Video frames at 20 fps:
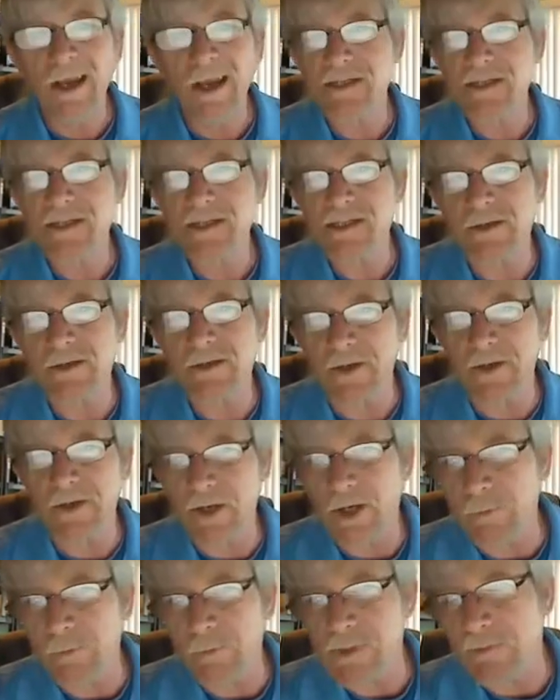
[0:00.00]
And this is going
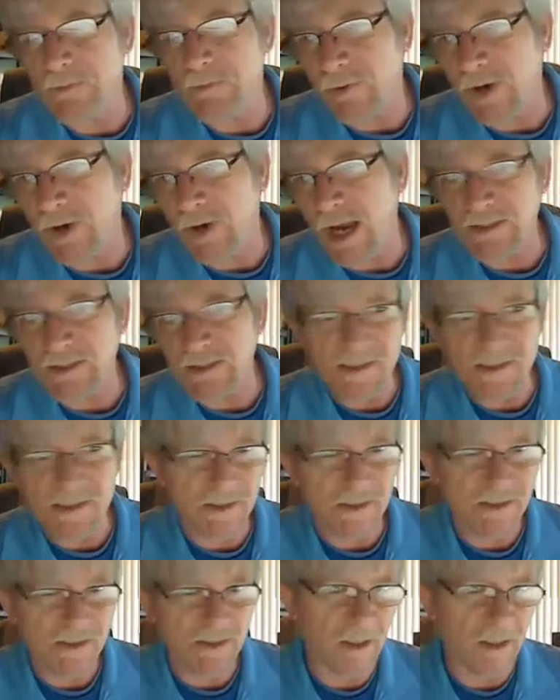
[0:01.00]
to come with some
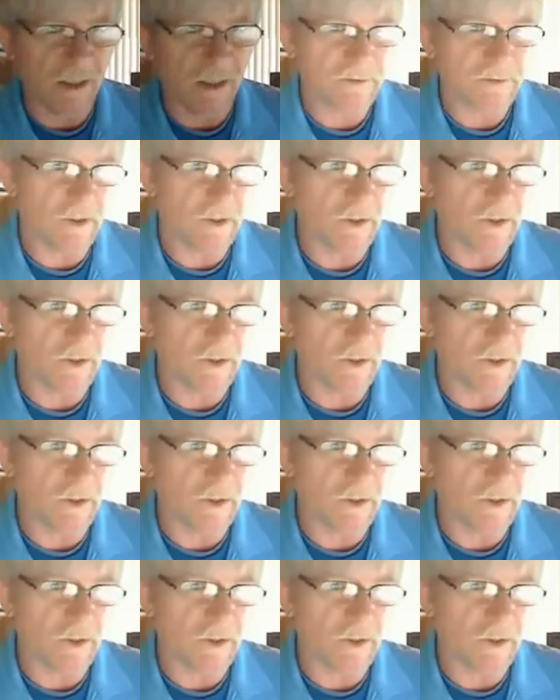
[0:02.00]
practice. It's not